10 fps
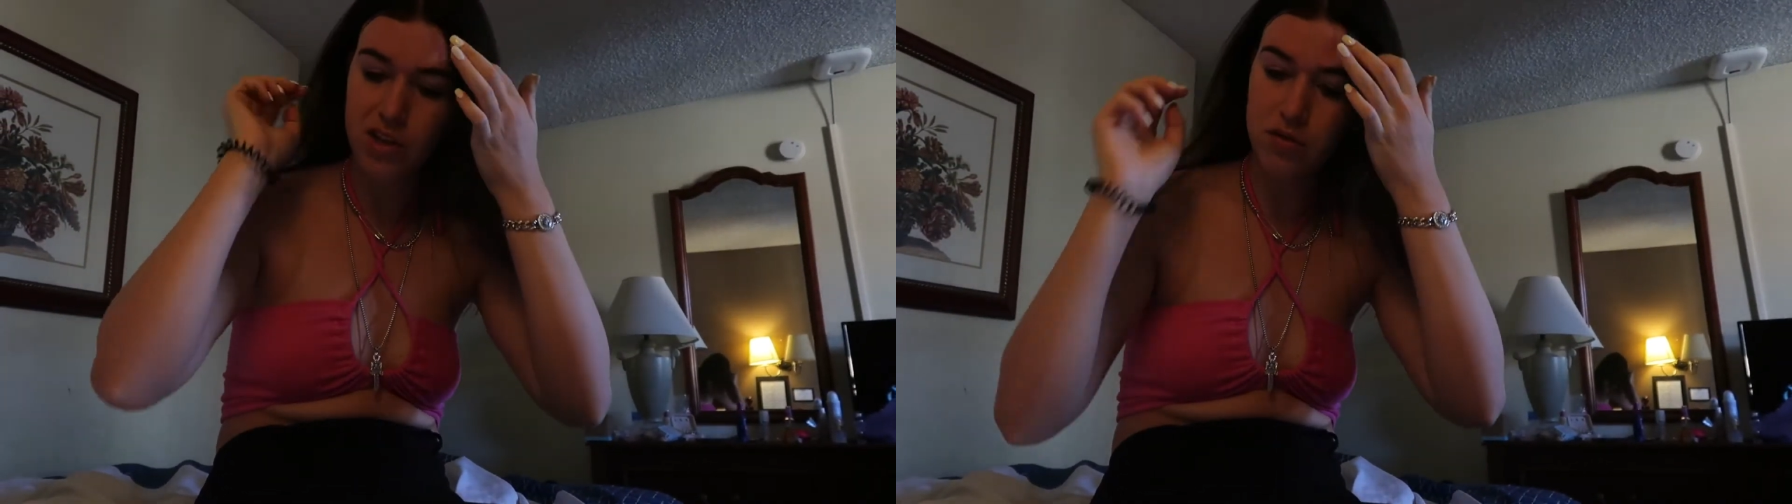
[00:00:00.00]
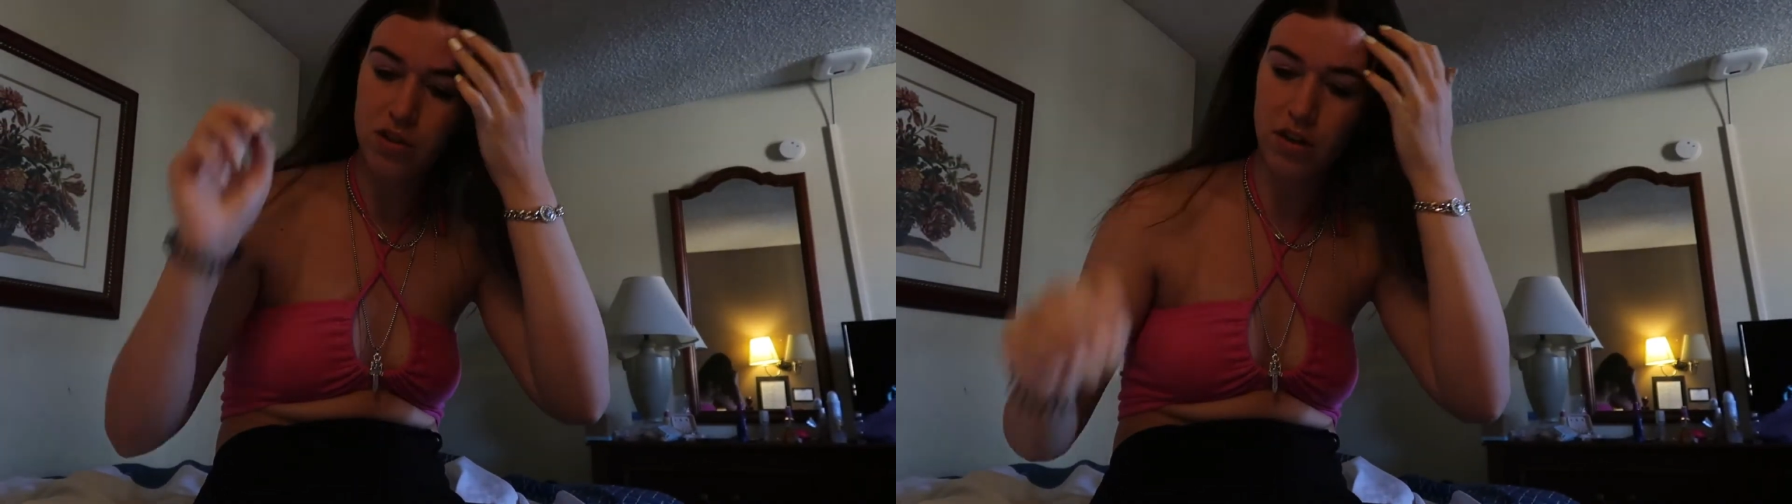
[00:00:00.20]

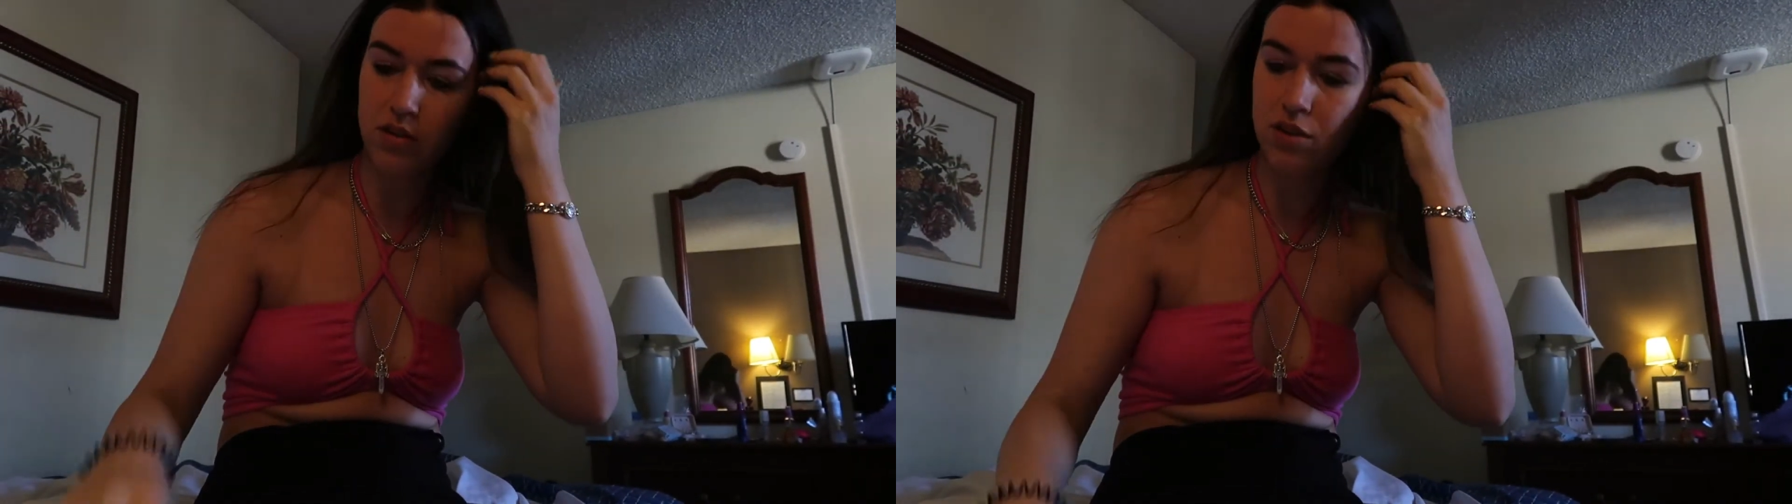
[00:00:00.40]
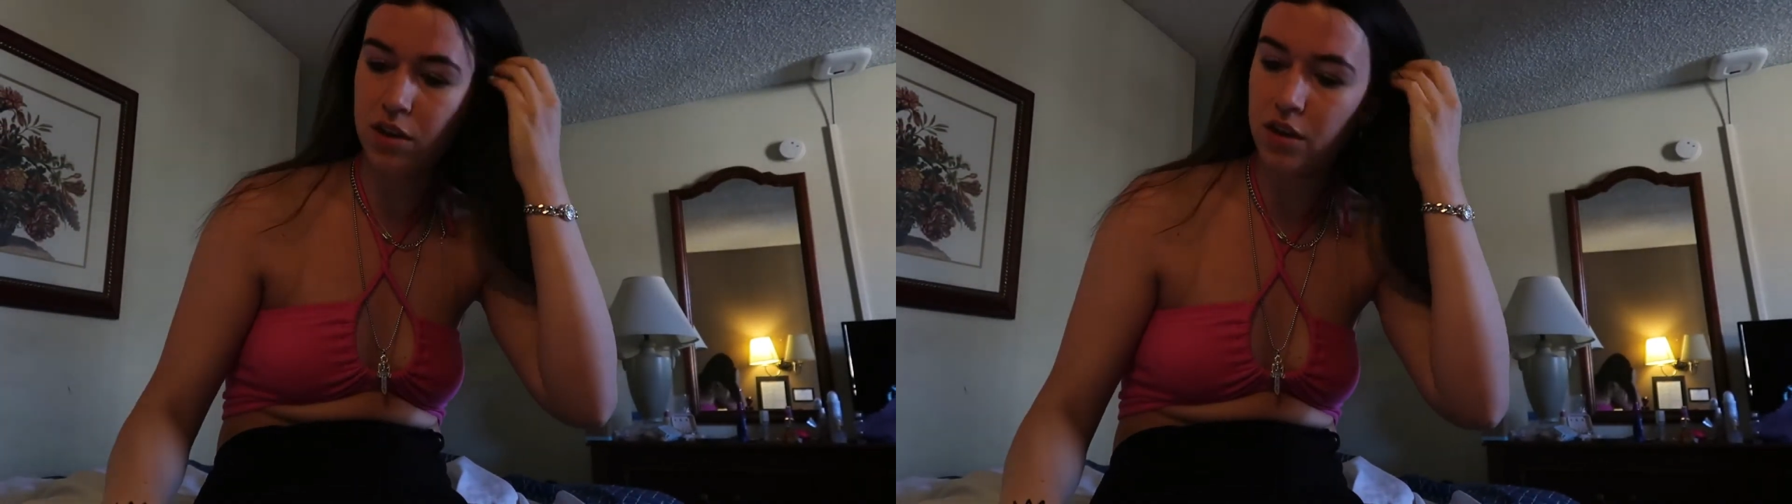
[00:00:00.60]

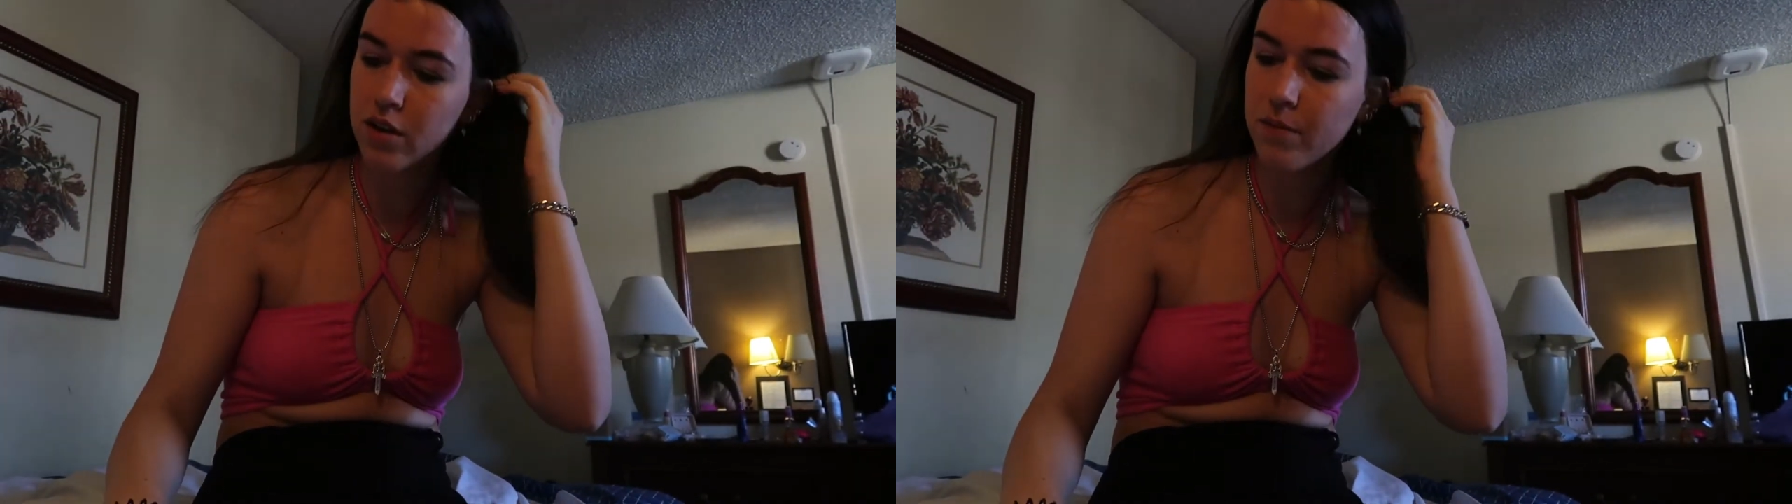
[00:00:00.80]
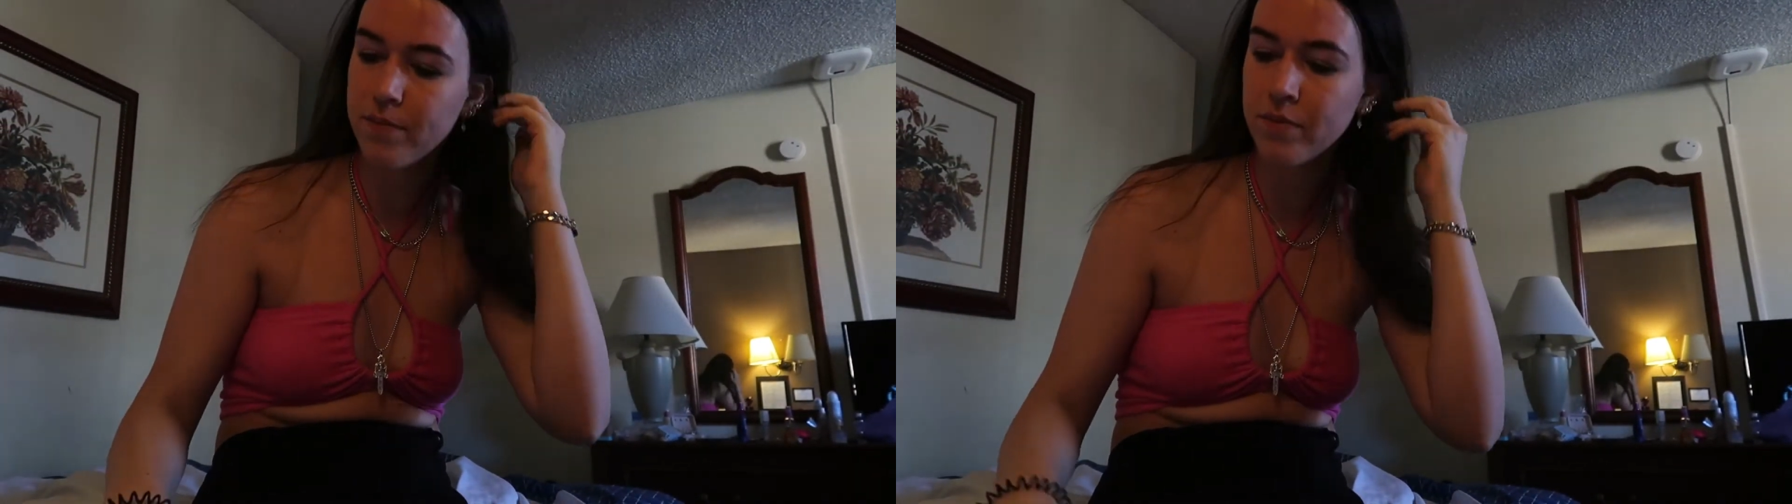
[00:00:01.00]
hotels here.